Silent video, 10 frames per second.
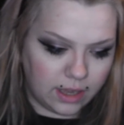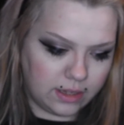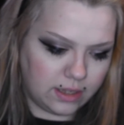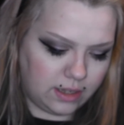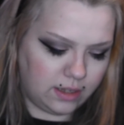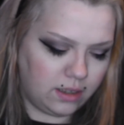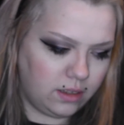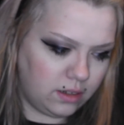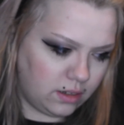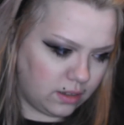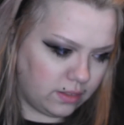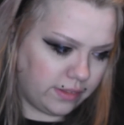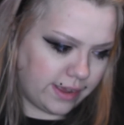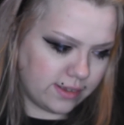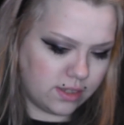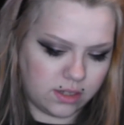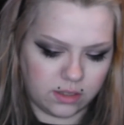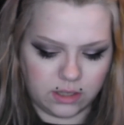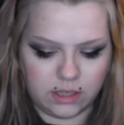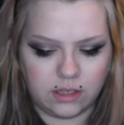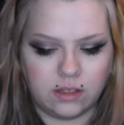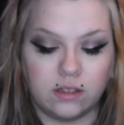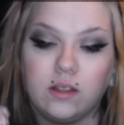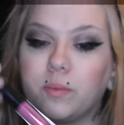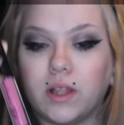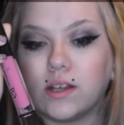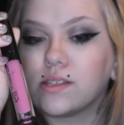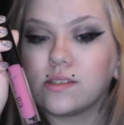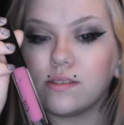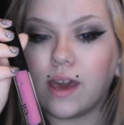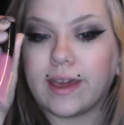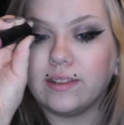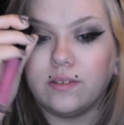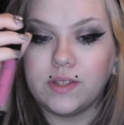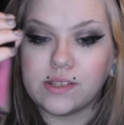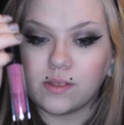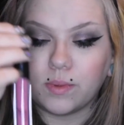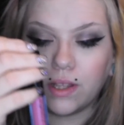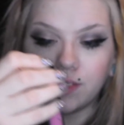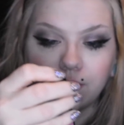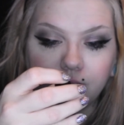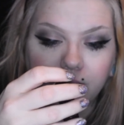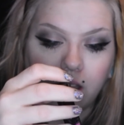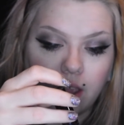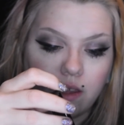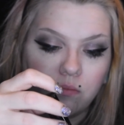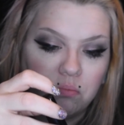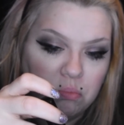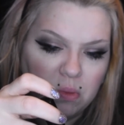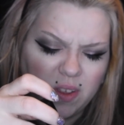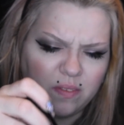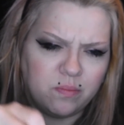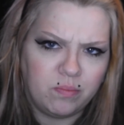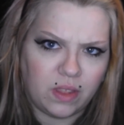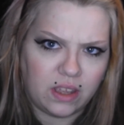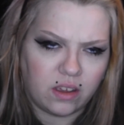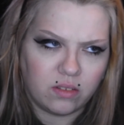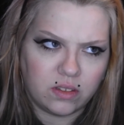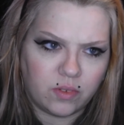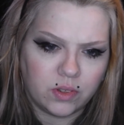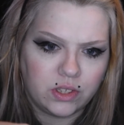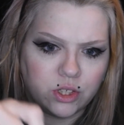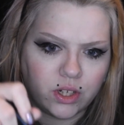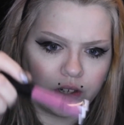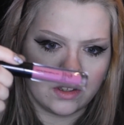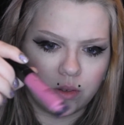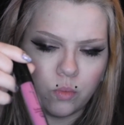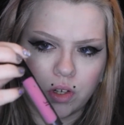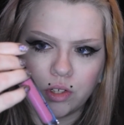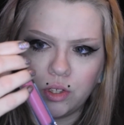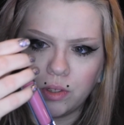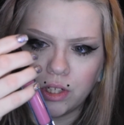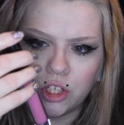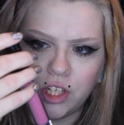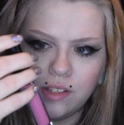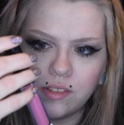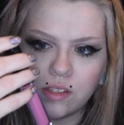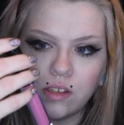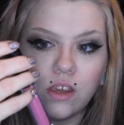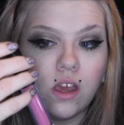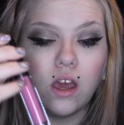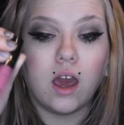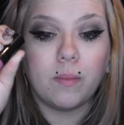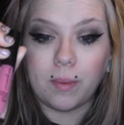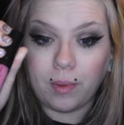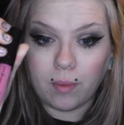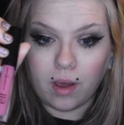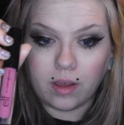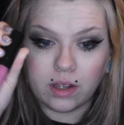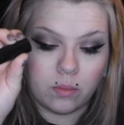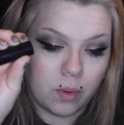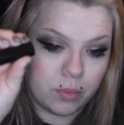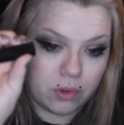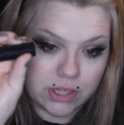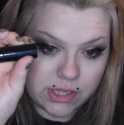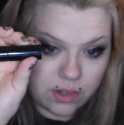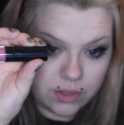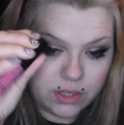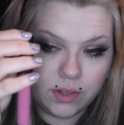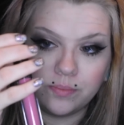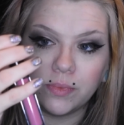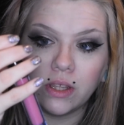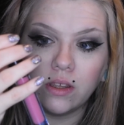And then lastly, the lip gloss. I love these lip glosses. I think I've only tried one or two other shades. I might be wrong, I don't remember what I said earlier.